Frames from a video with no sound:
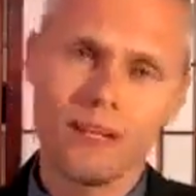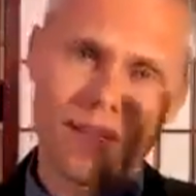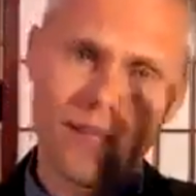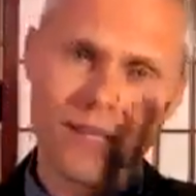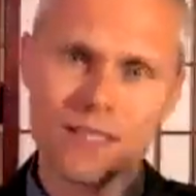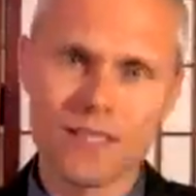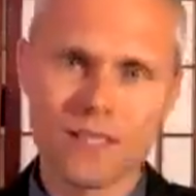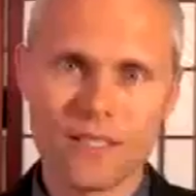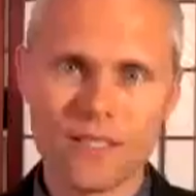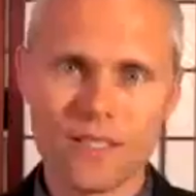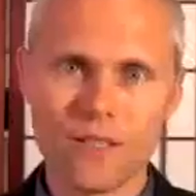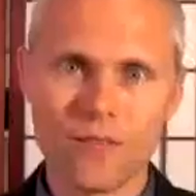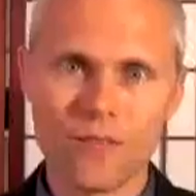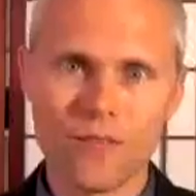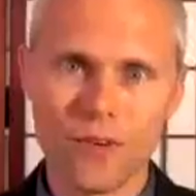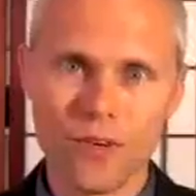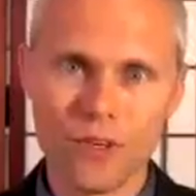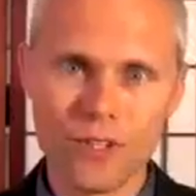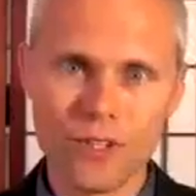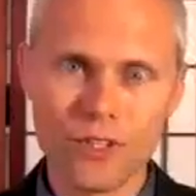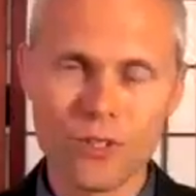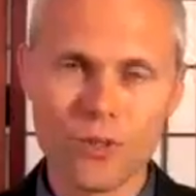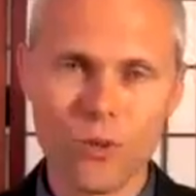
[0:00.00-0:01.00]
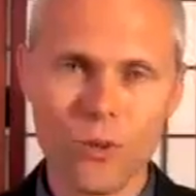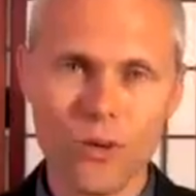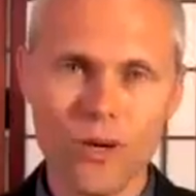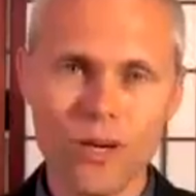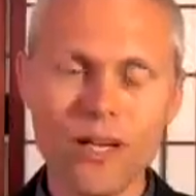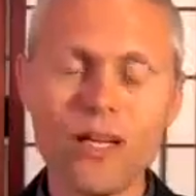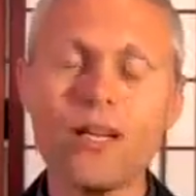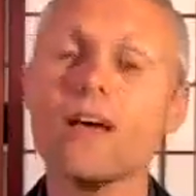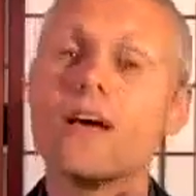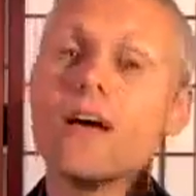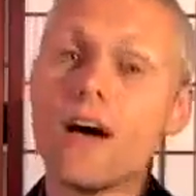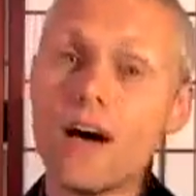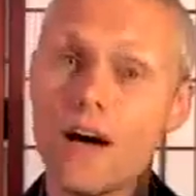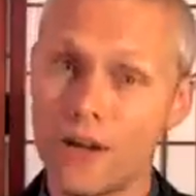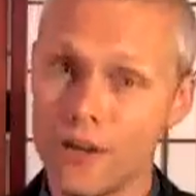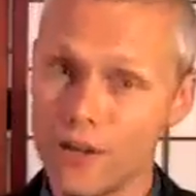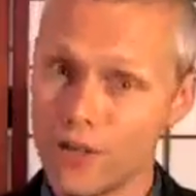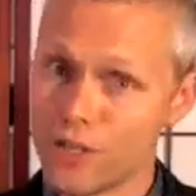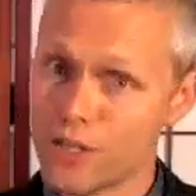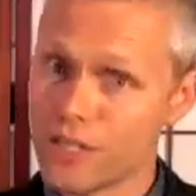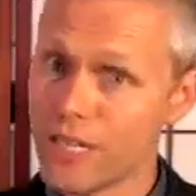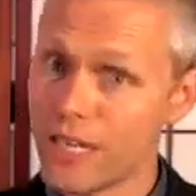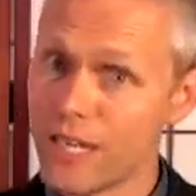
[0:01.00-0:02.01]
Listen to the first story,
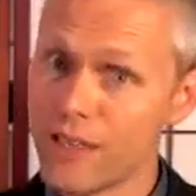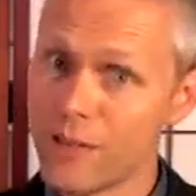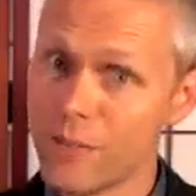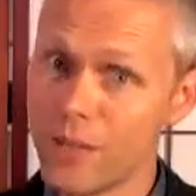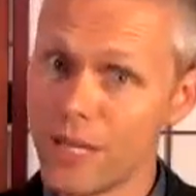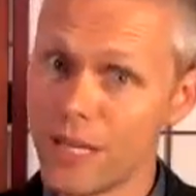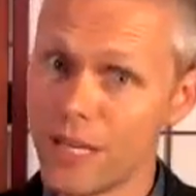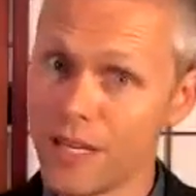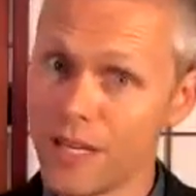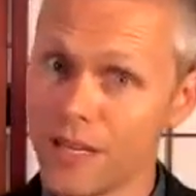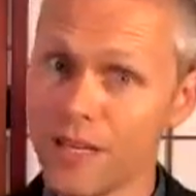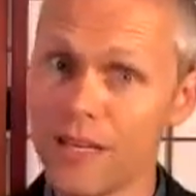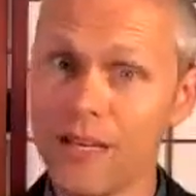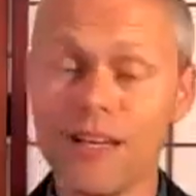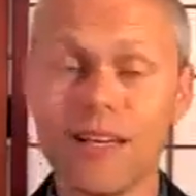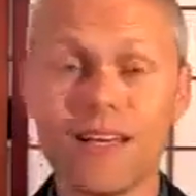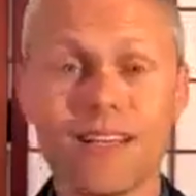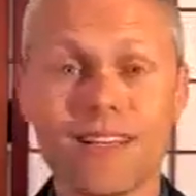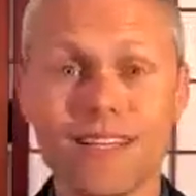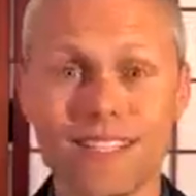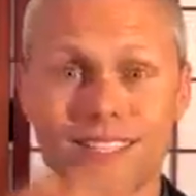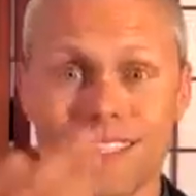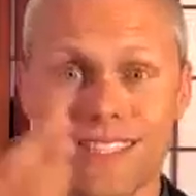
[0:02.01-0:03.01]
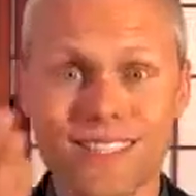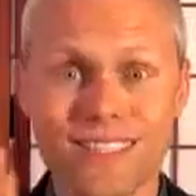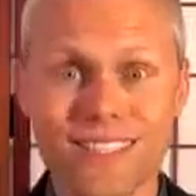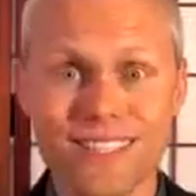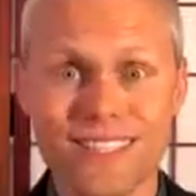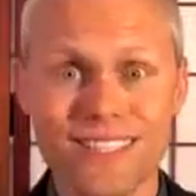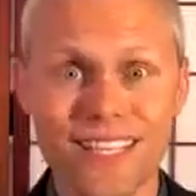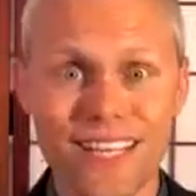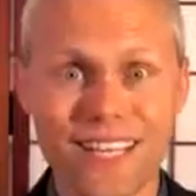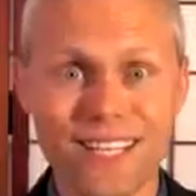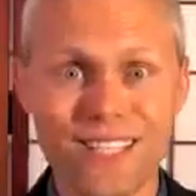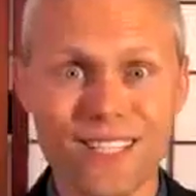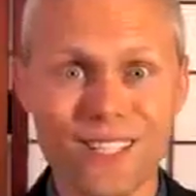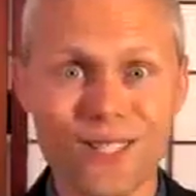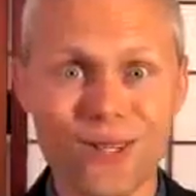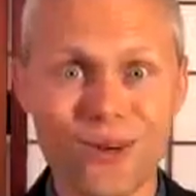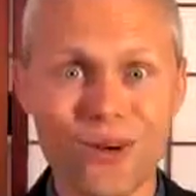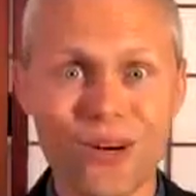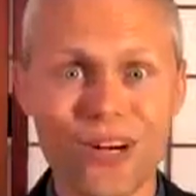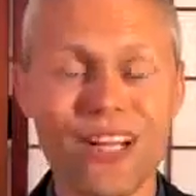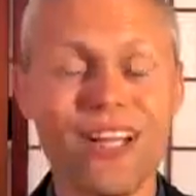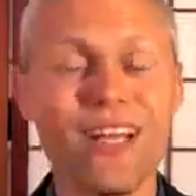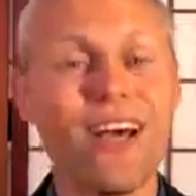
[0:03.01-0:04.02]
understand the meaning. Listen to the second
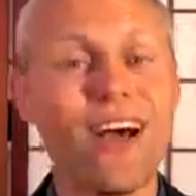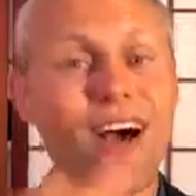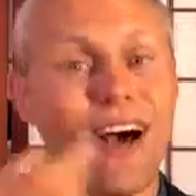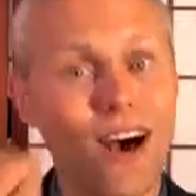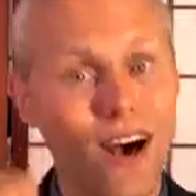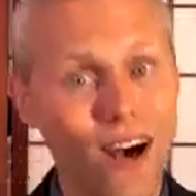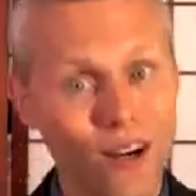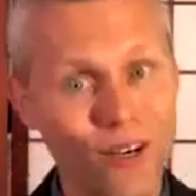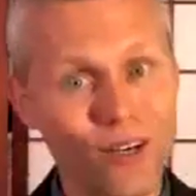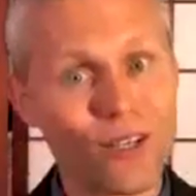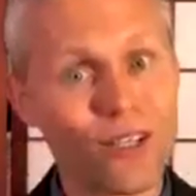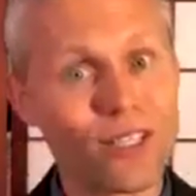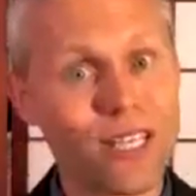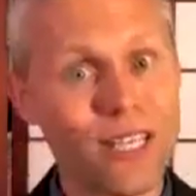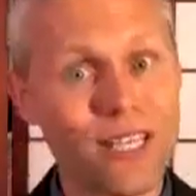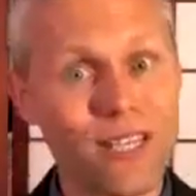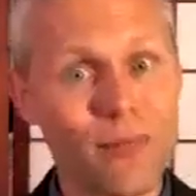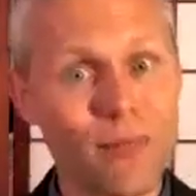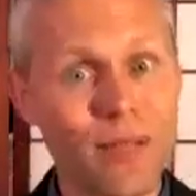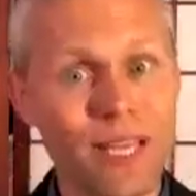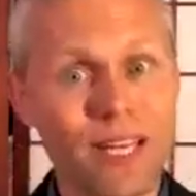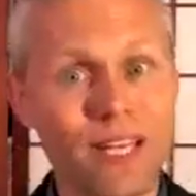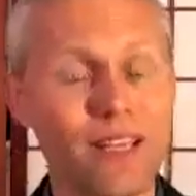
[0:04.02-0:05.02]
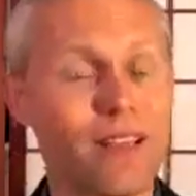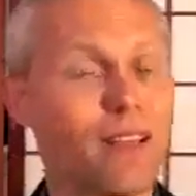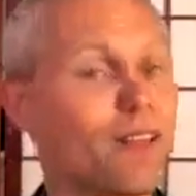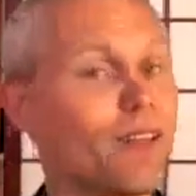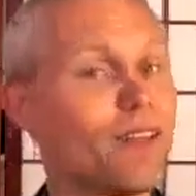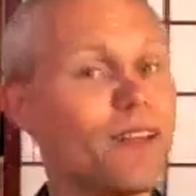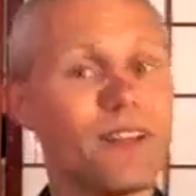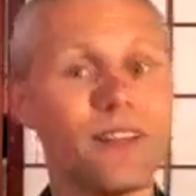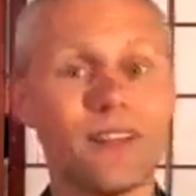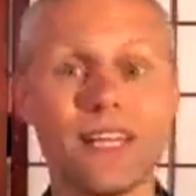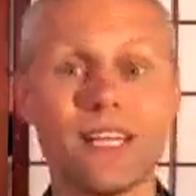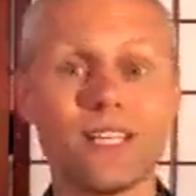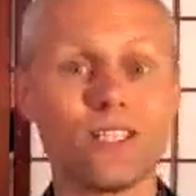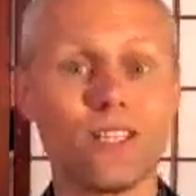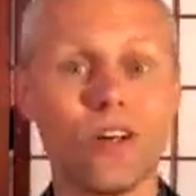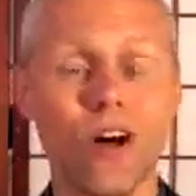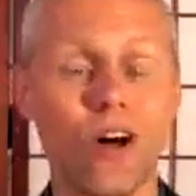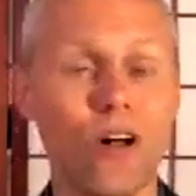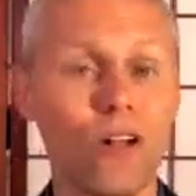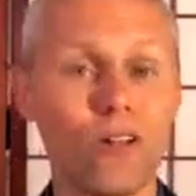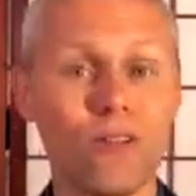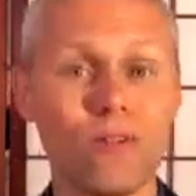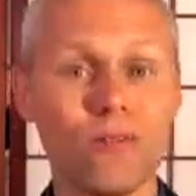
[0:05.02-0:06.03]
story, understand the meaning. That's
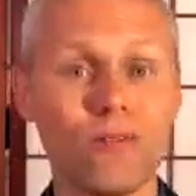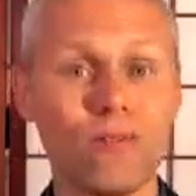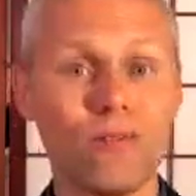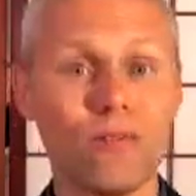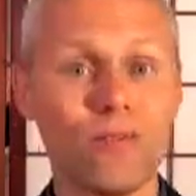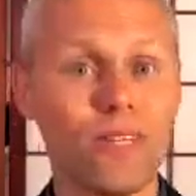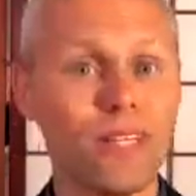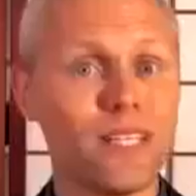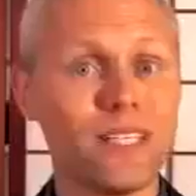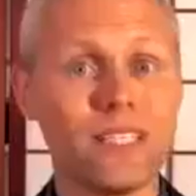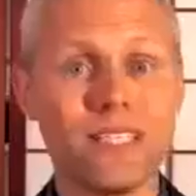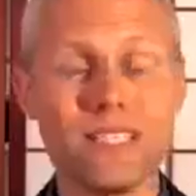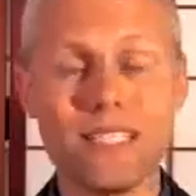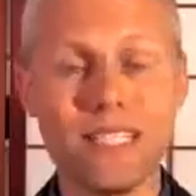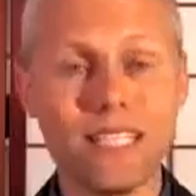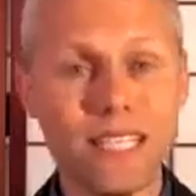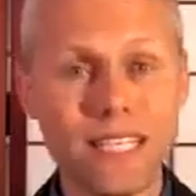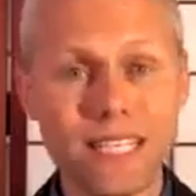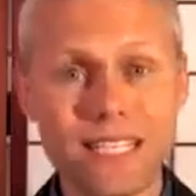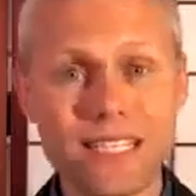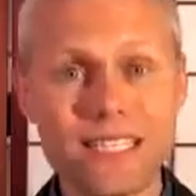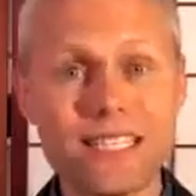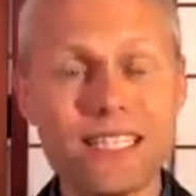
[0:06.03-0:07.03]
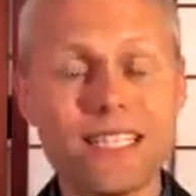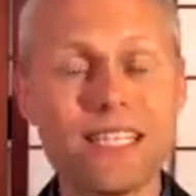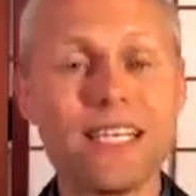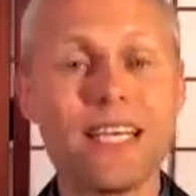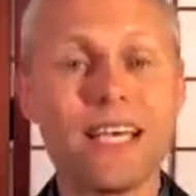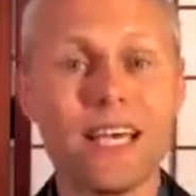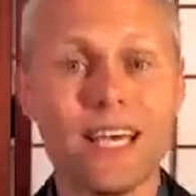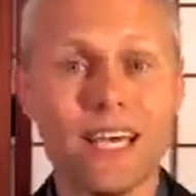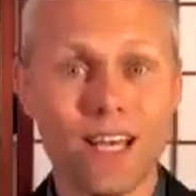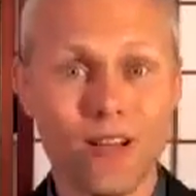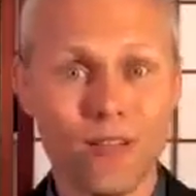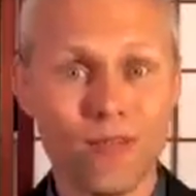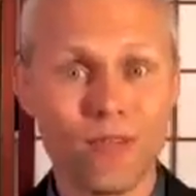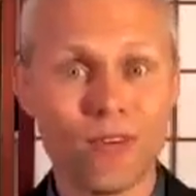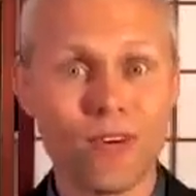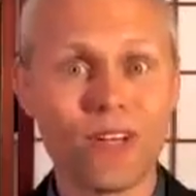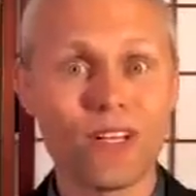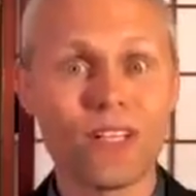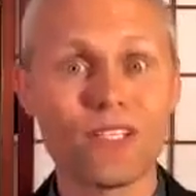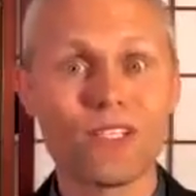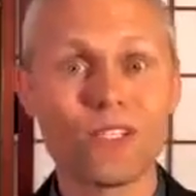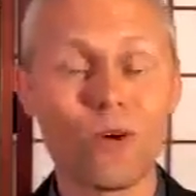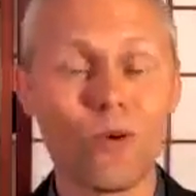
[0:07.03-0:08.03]
all. It's easy,
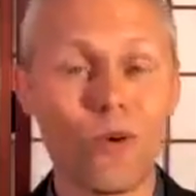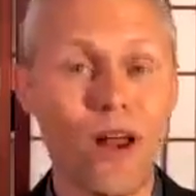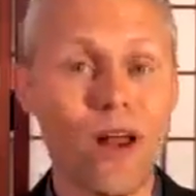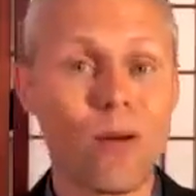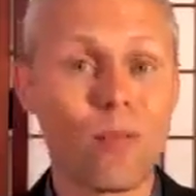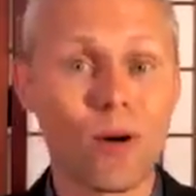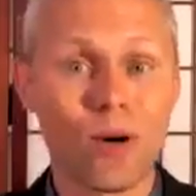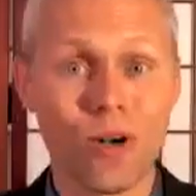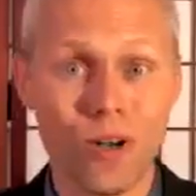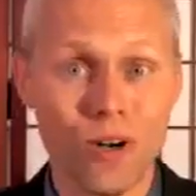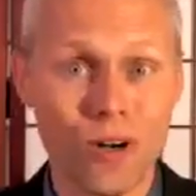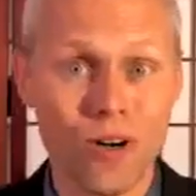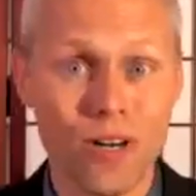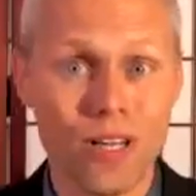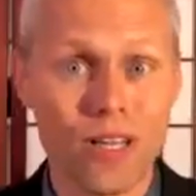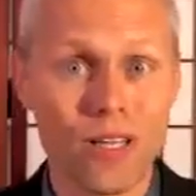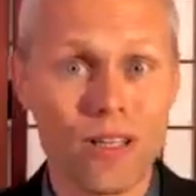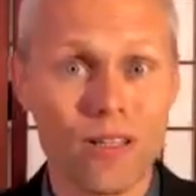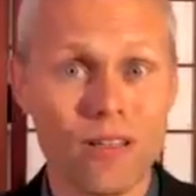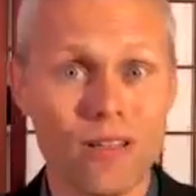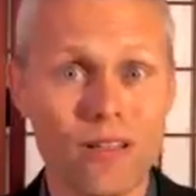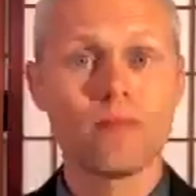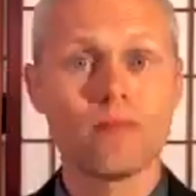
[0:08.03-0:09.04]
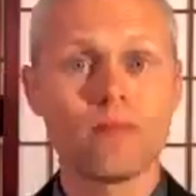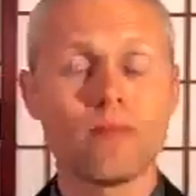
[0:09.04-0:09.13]
effortless grammar learning.